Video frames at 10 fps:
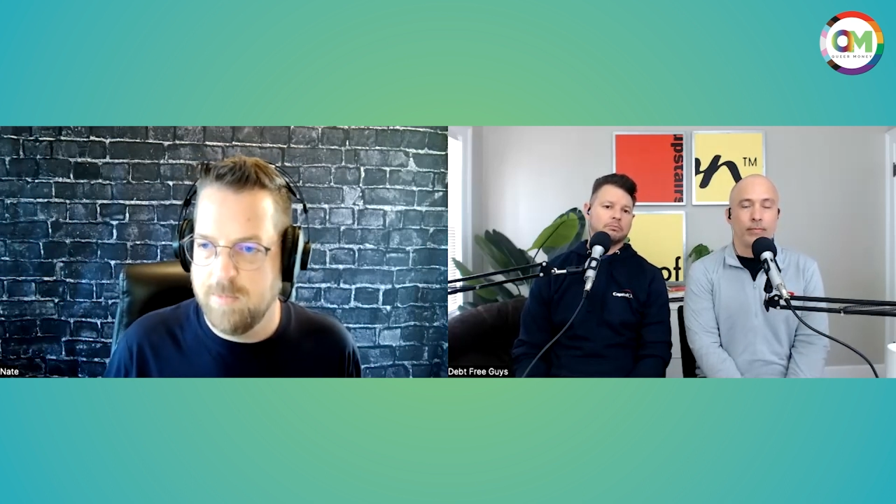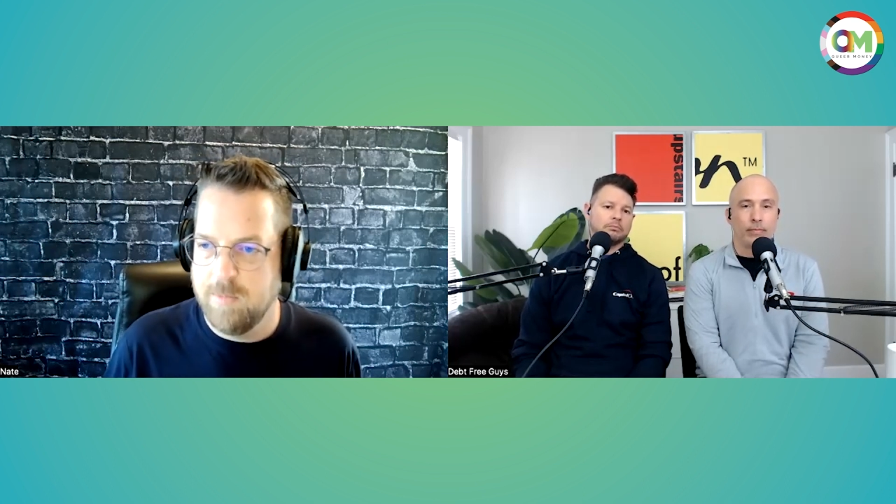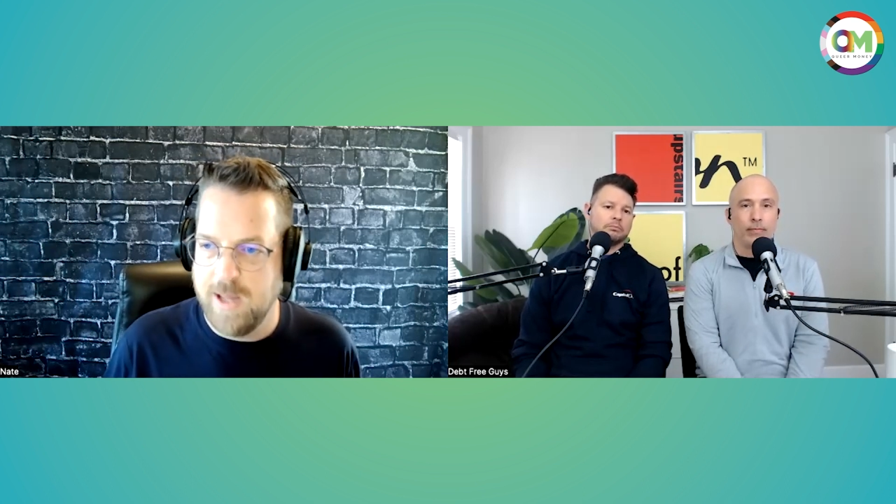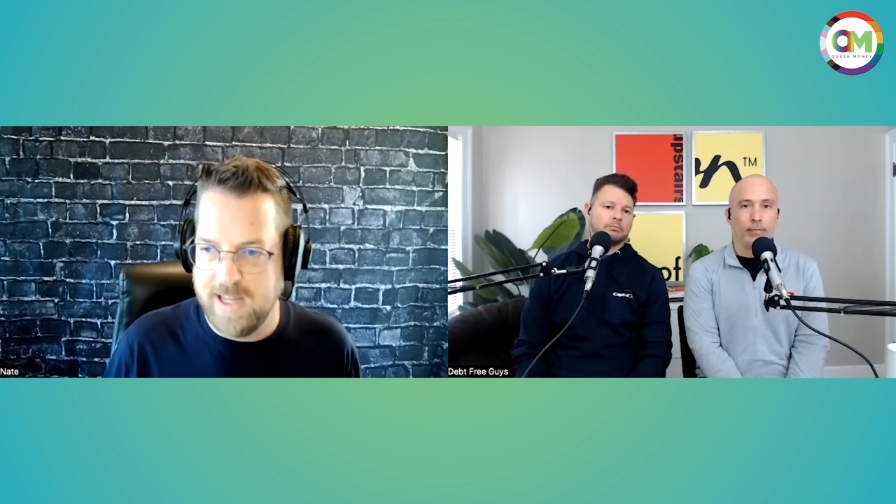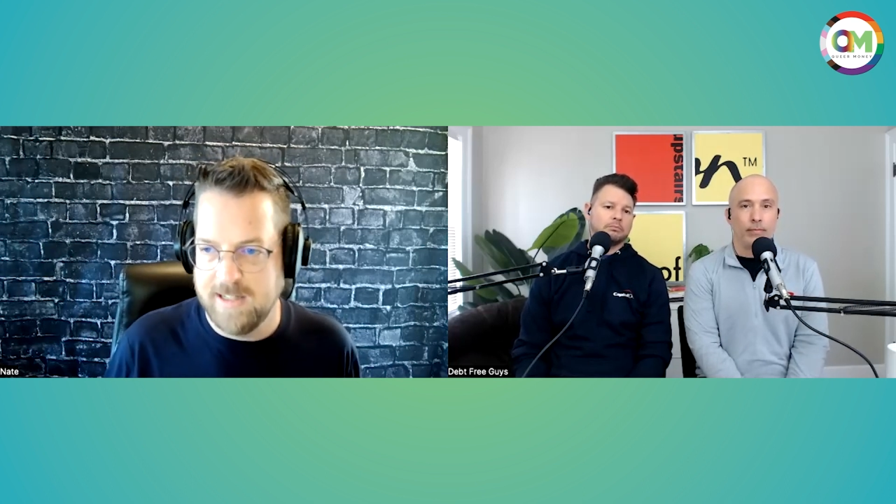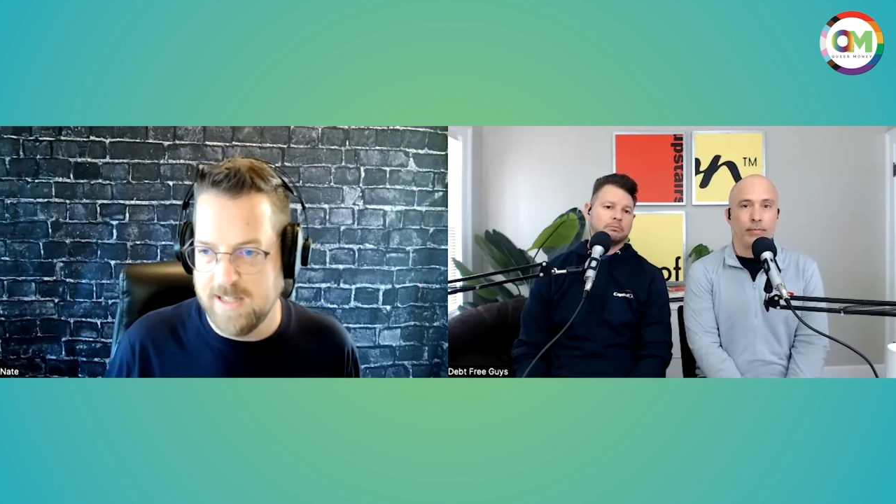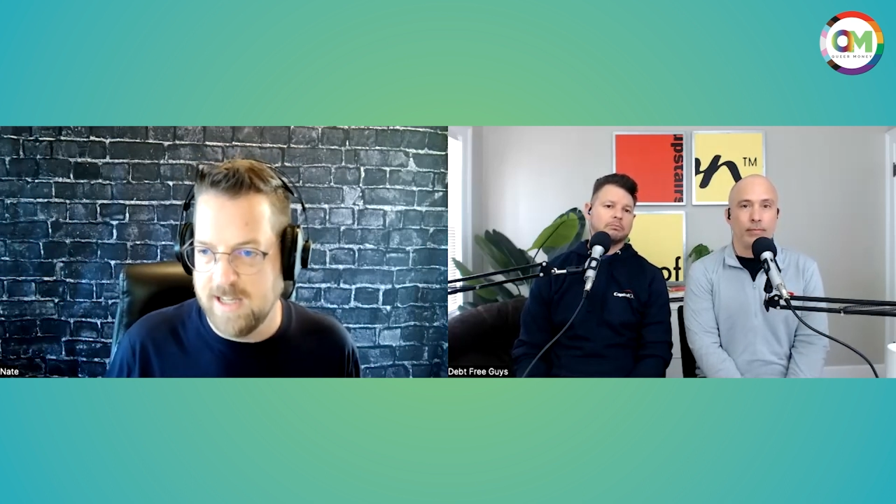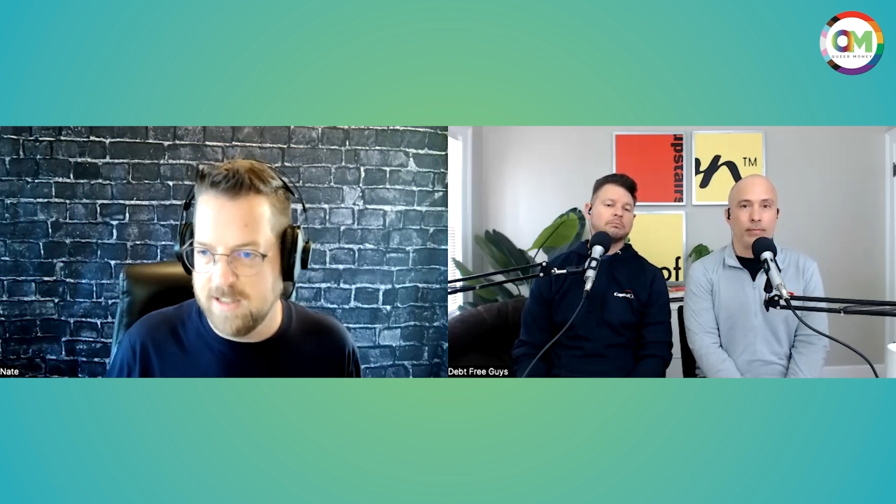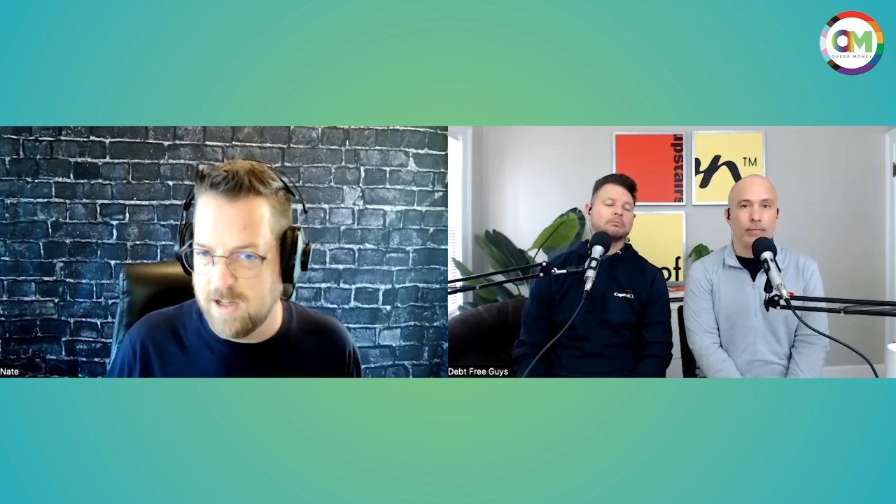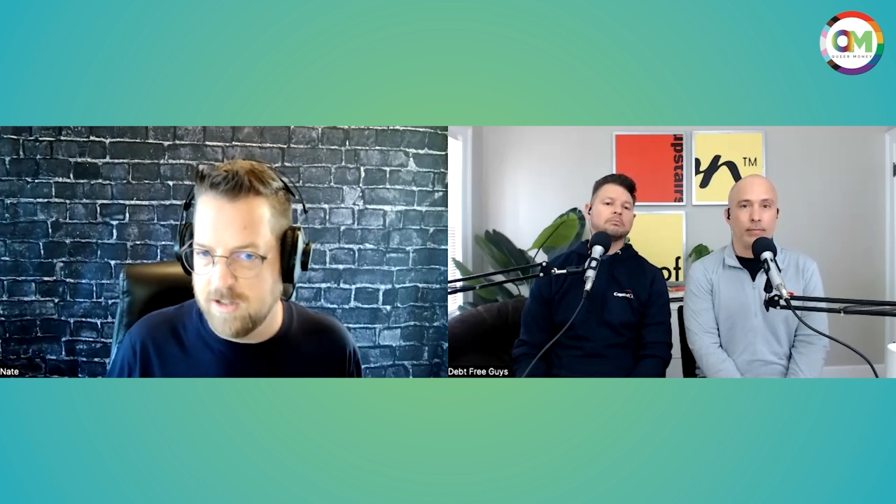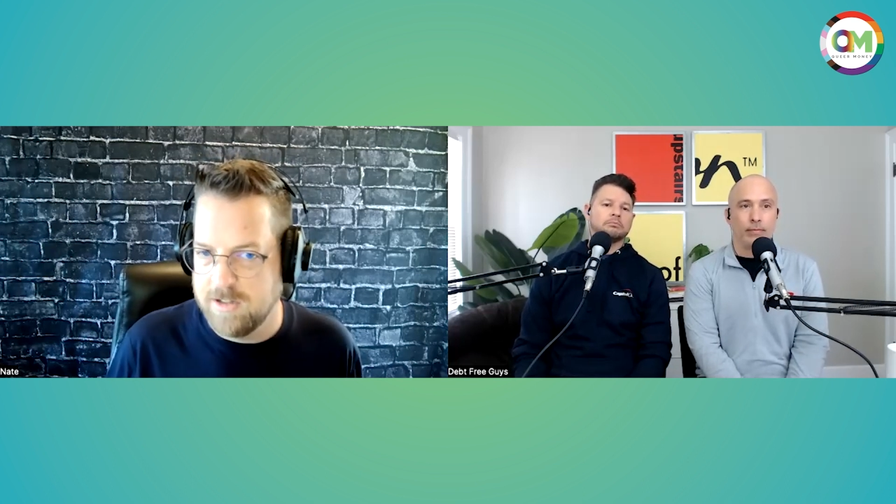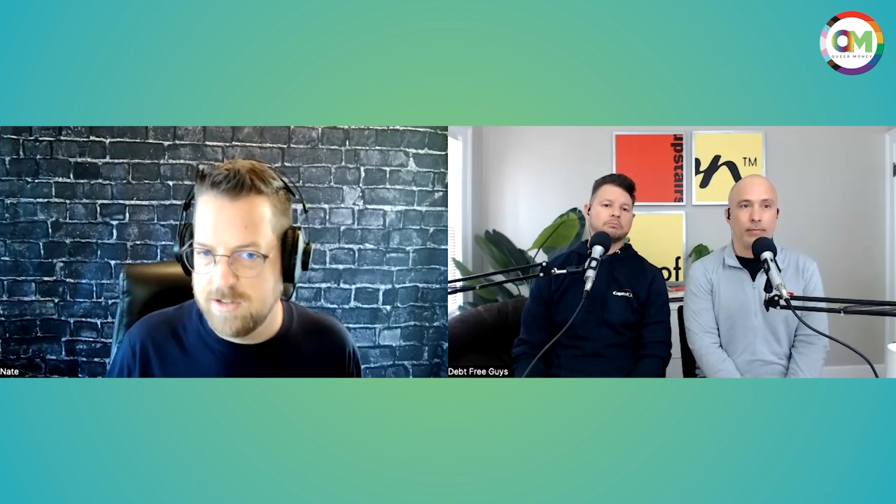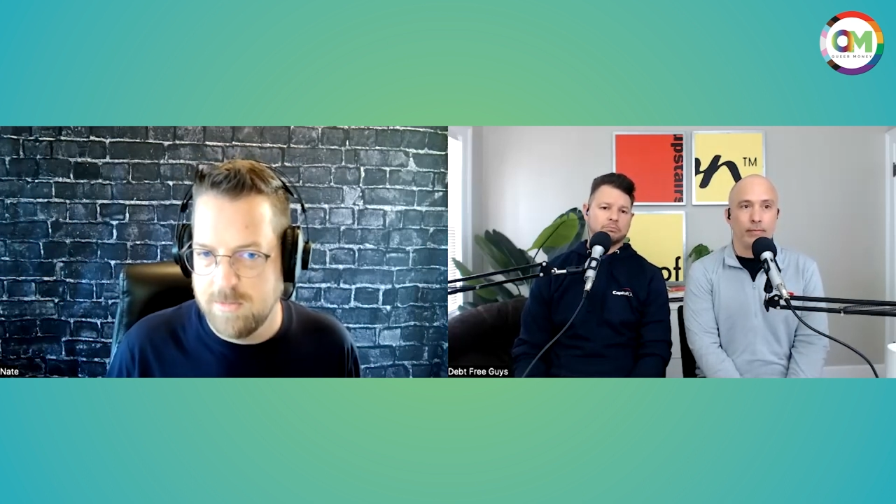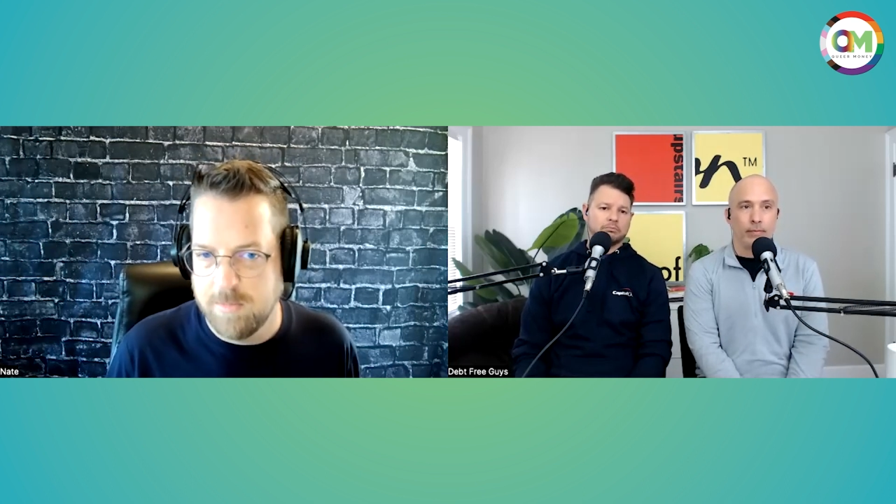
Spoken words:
paying $9.